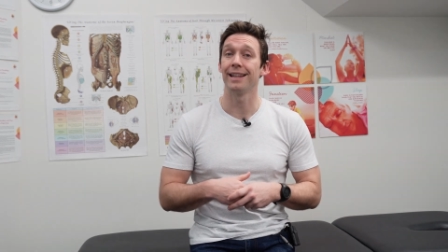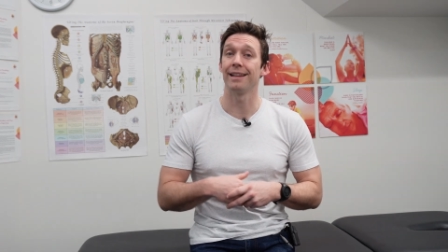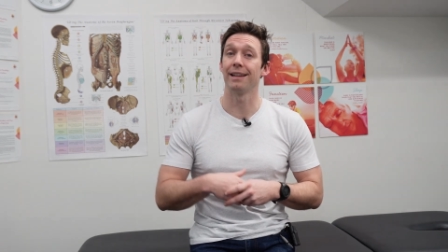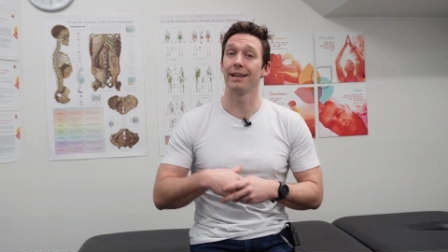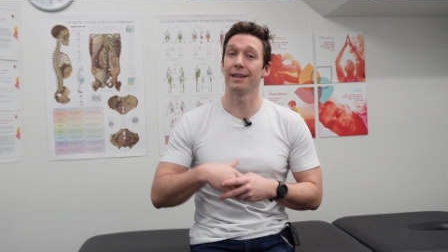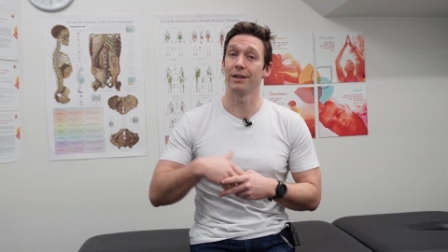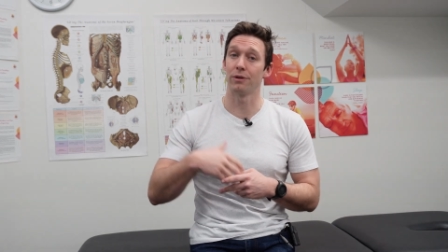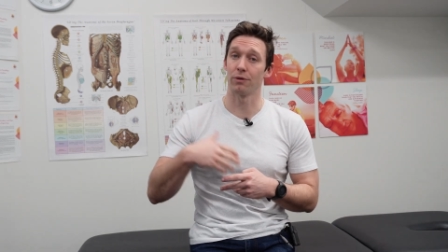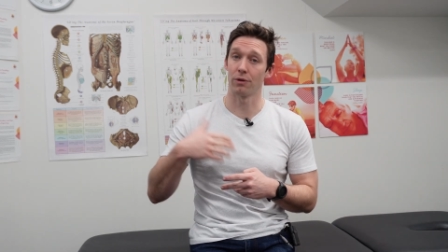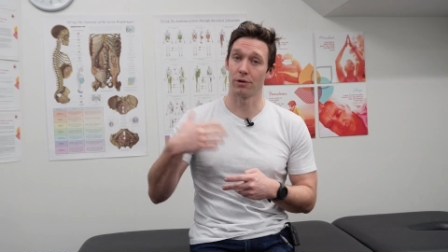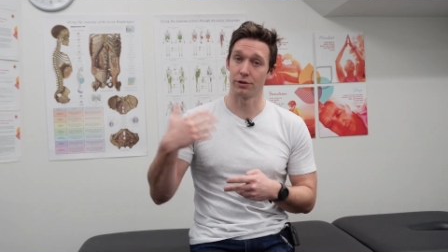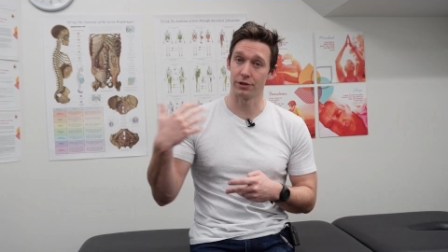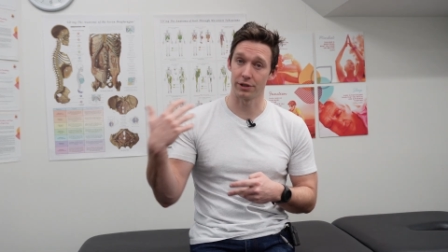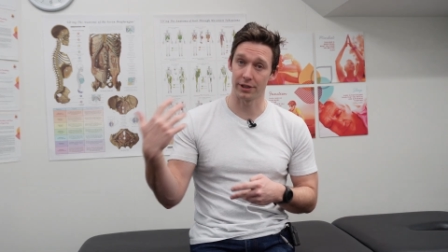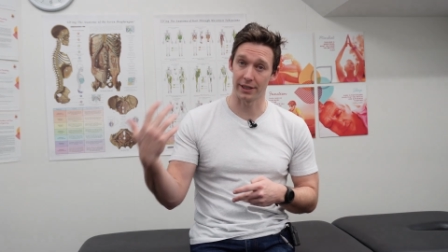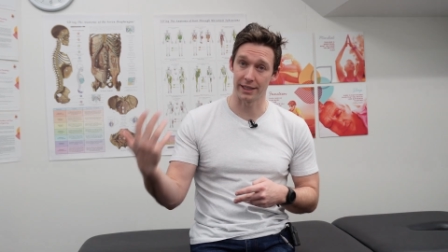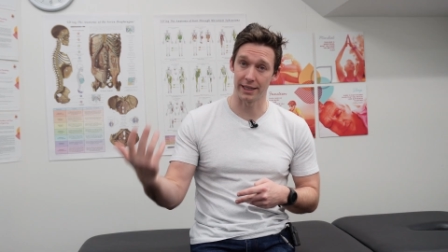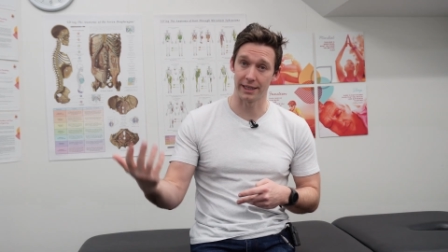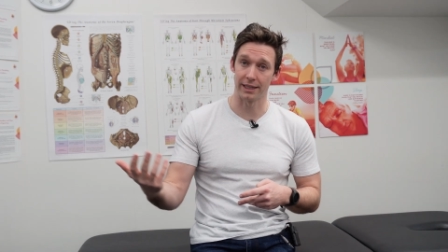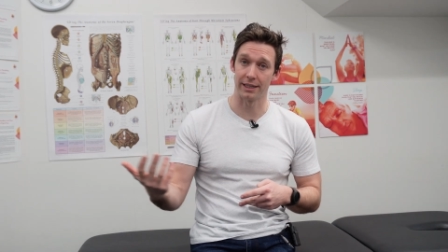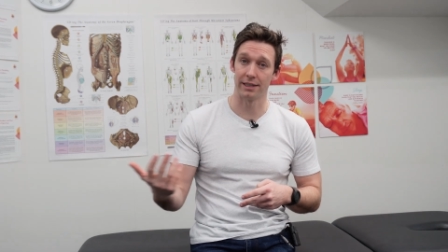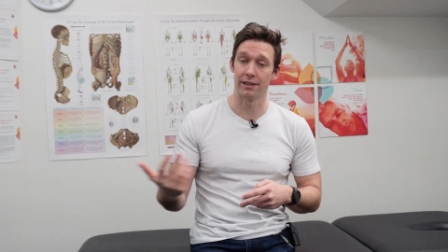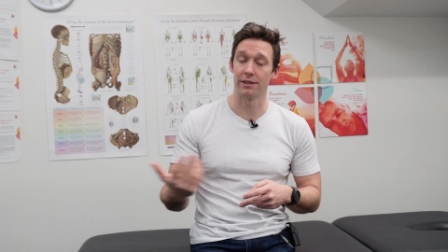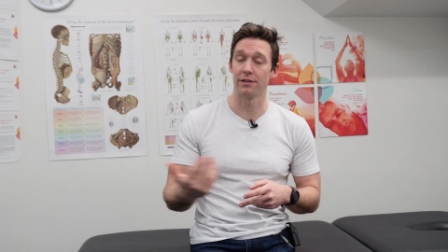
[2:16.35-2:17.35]
Later on, you can
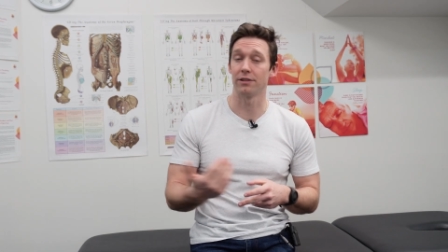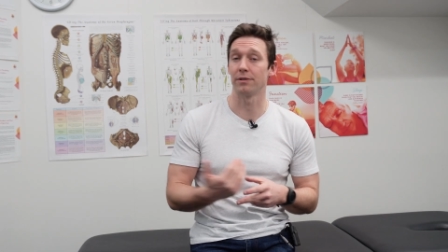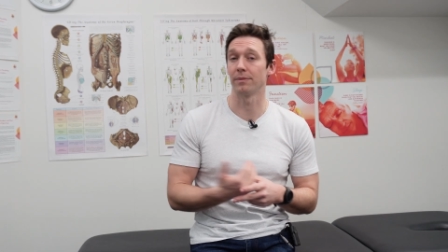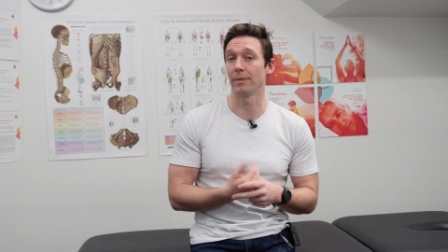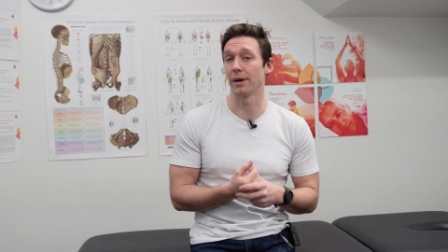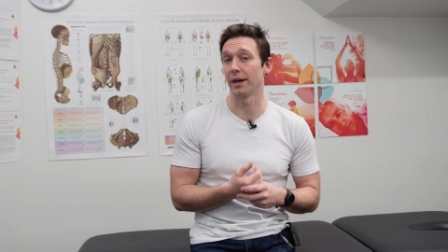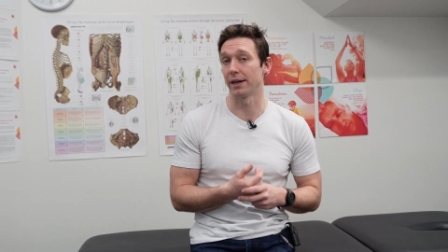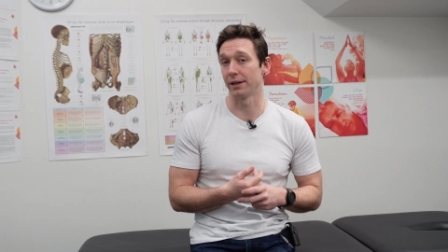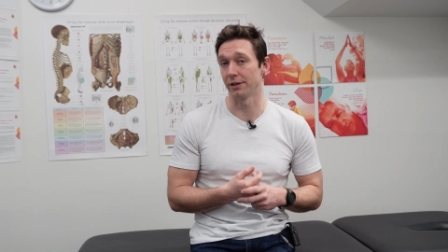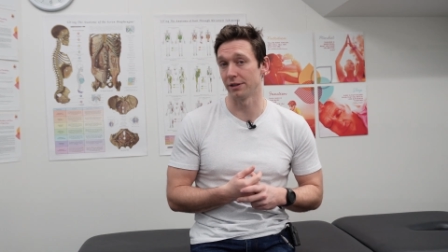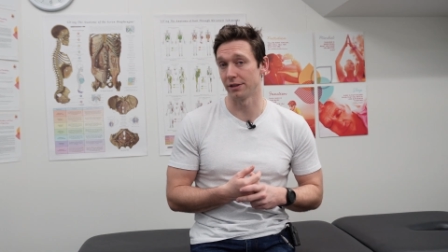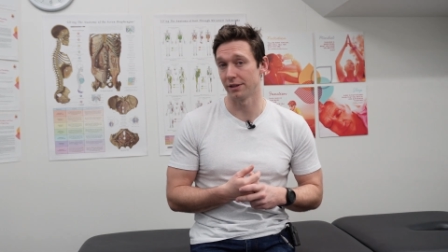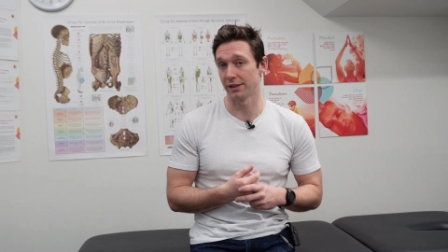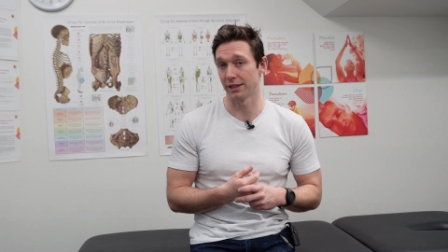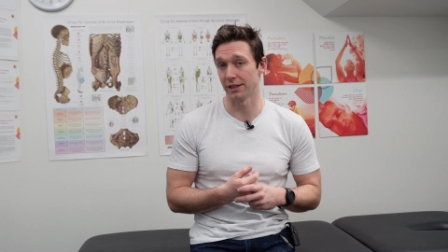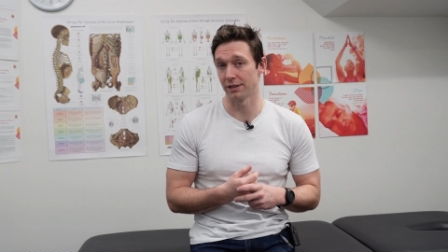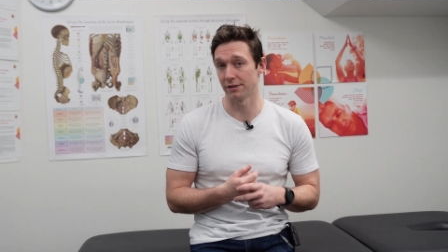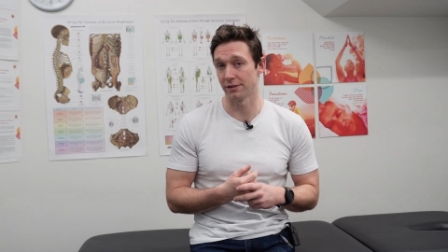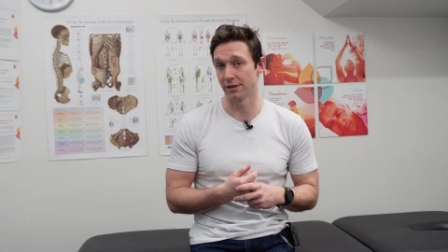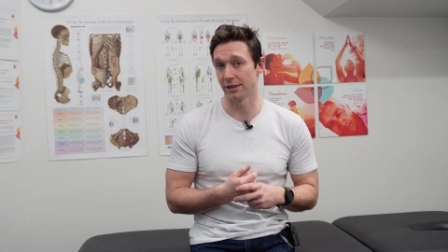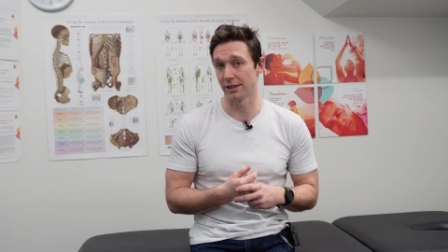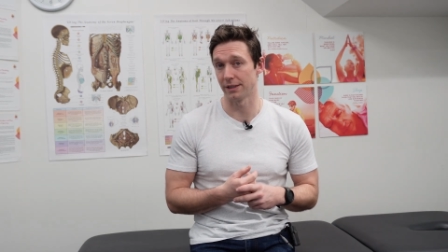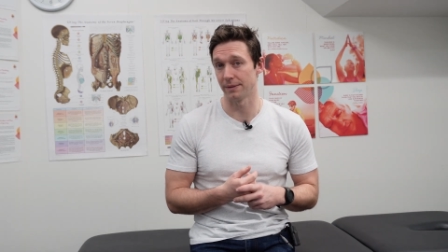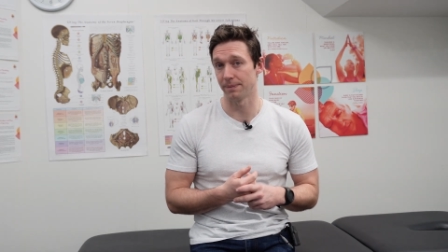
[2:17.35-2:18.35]
get into some higher
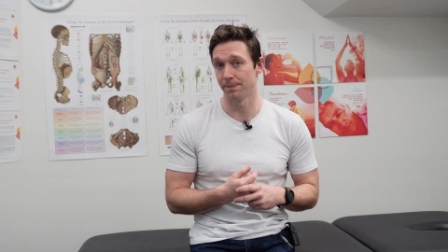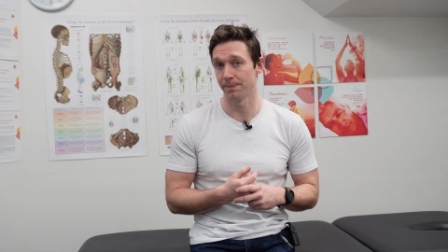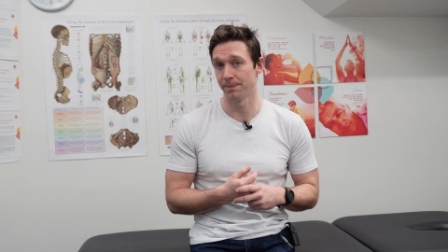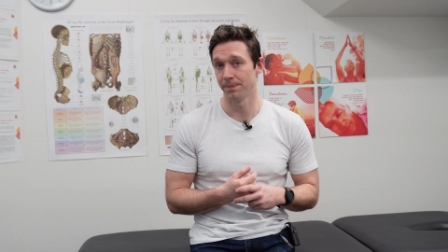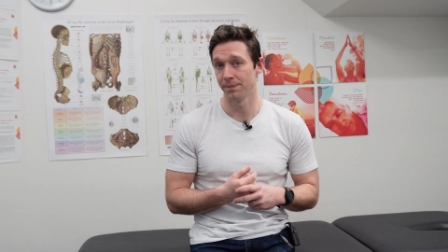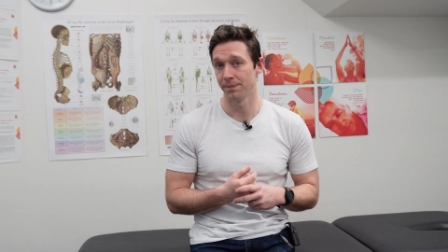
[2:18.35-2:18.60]
intensity.